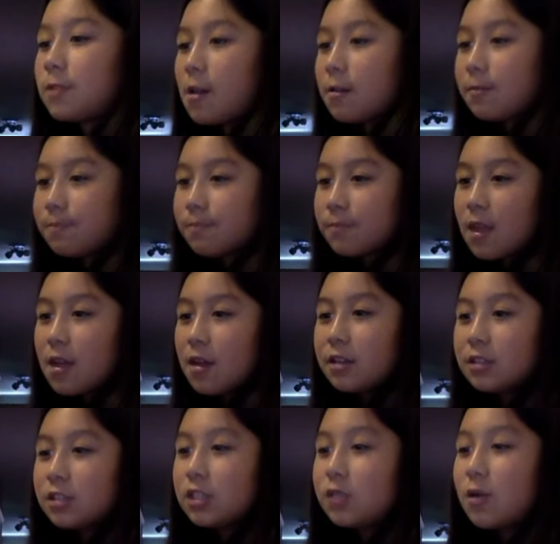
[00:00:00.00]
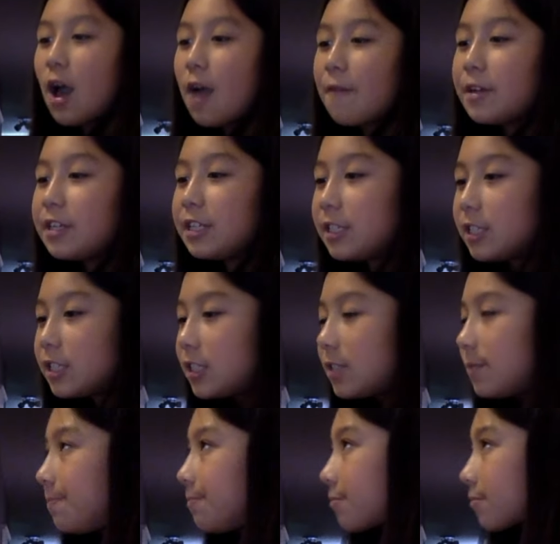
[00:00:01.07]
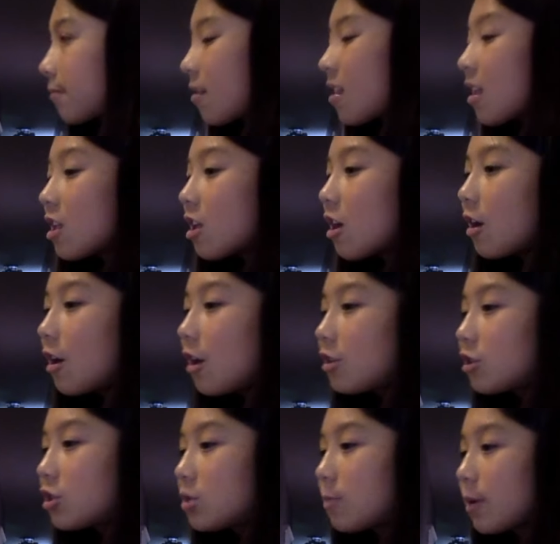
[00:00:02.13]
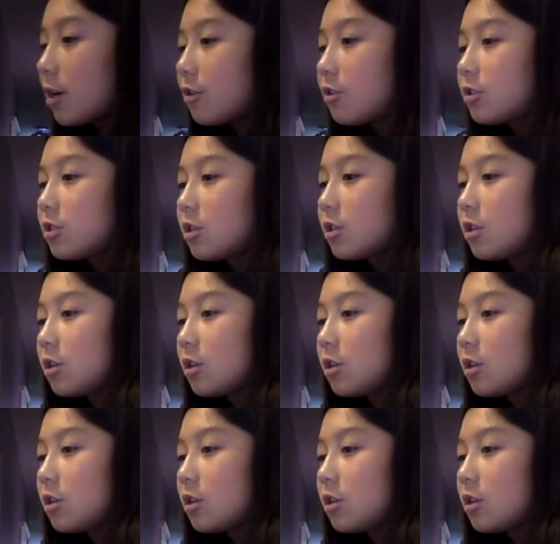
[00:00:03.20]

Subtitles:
Do you have any other sprinkles?